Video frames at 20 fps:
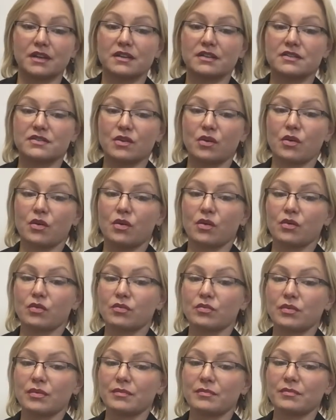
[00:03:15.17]

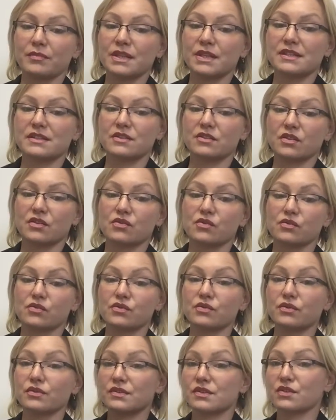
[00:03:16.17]
So Mr.
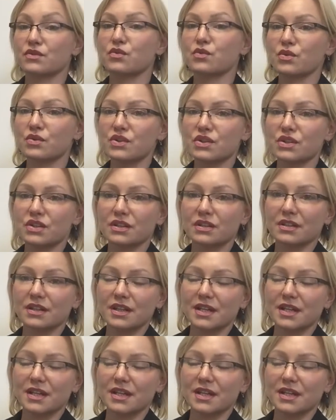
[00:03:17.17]
Scrooge,